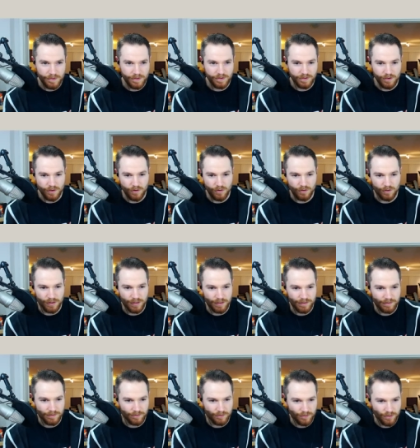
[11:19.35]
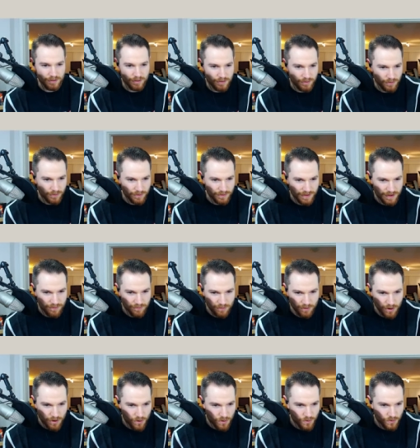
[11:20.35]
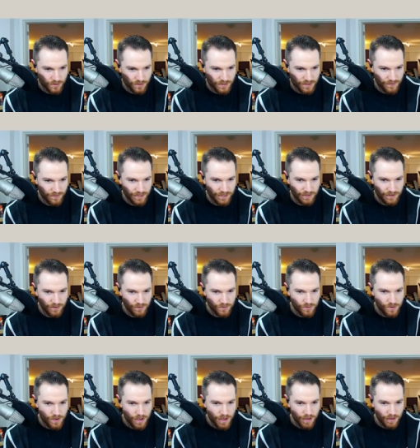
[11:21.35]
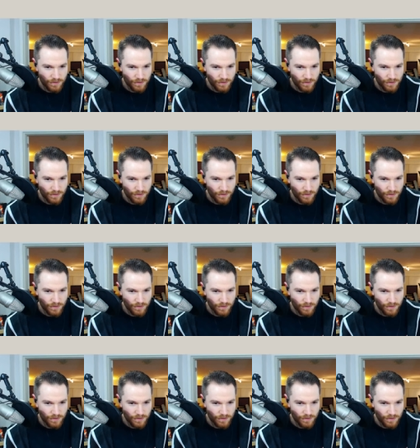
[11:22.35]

So let's, uh, what is that, row 72?